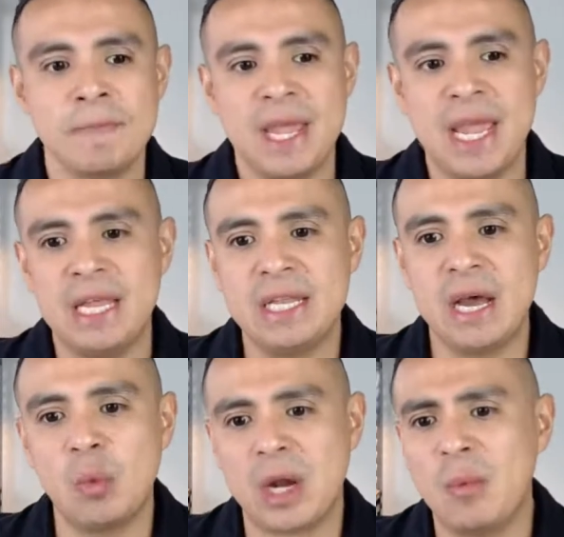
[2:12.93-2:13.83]
And
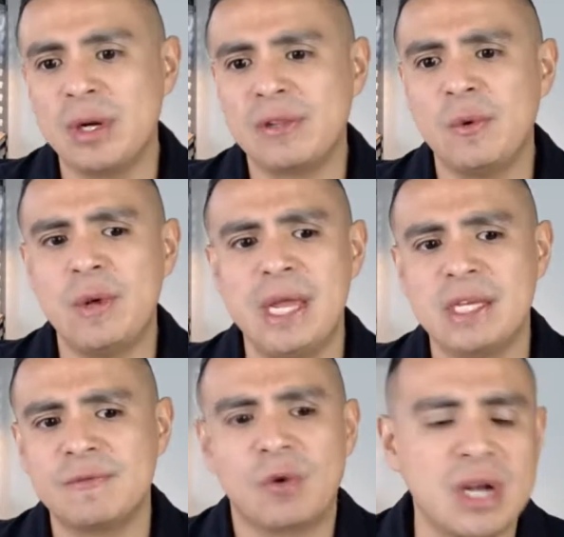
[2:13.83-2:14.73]
what I want to do
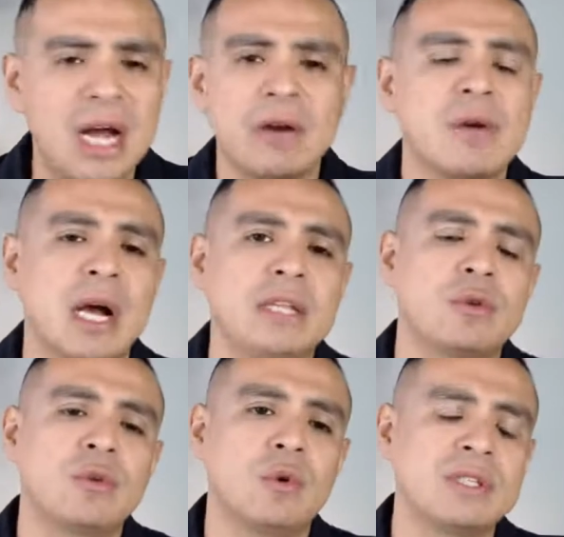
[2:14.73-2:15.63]
is, for concrete
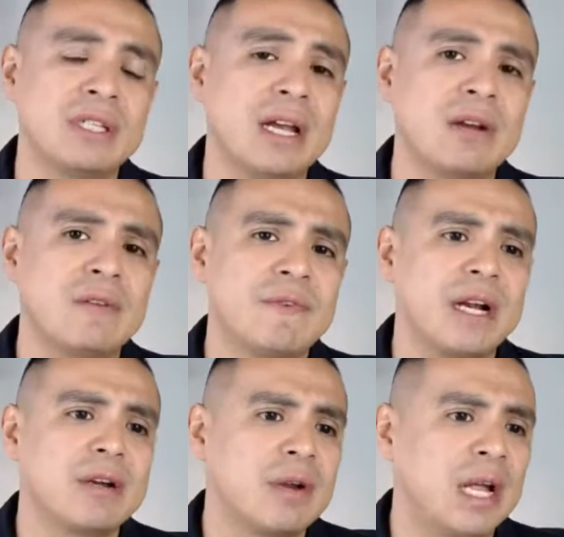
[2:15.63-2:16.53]
contractors and decorative
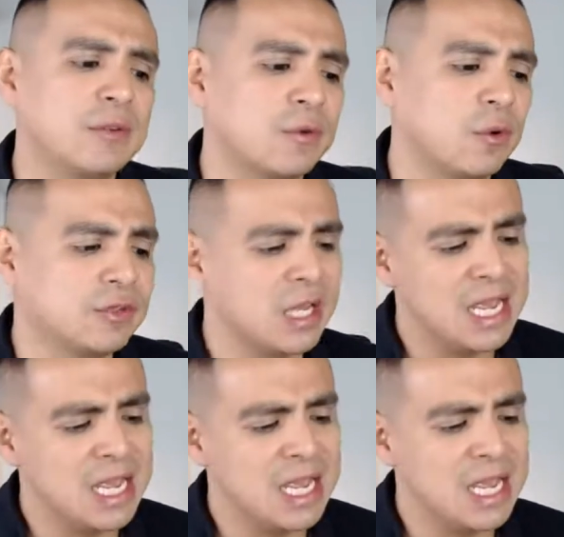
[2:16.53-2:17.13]
concrete contractors,